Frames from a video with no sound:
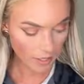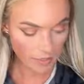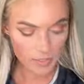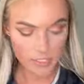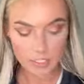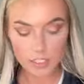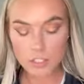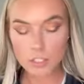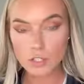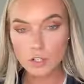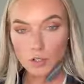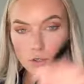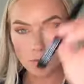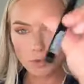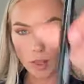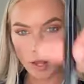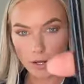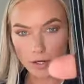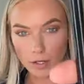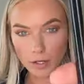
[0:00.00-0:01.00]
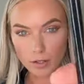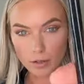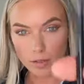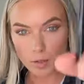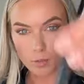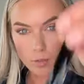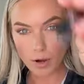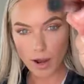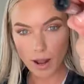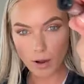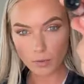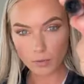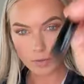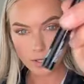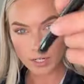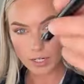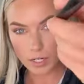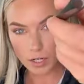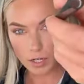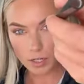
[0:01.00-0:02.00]
Yeah, this is the new liner, the brown
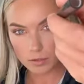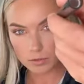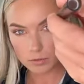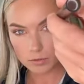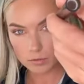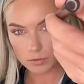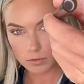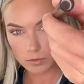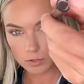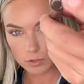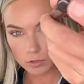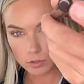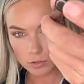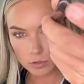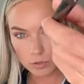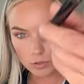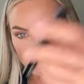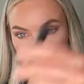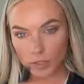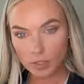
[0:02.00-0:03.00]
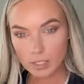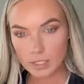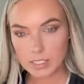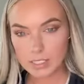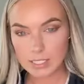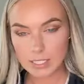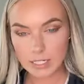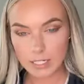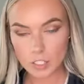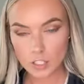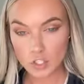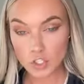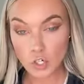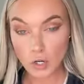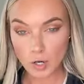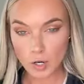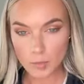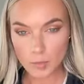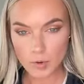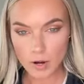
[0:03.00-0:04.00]
right here. It's like a
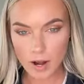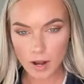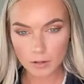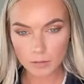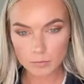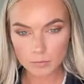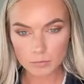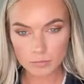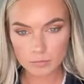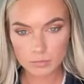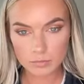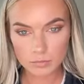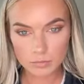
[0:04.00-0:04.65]
dark brown.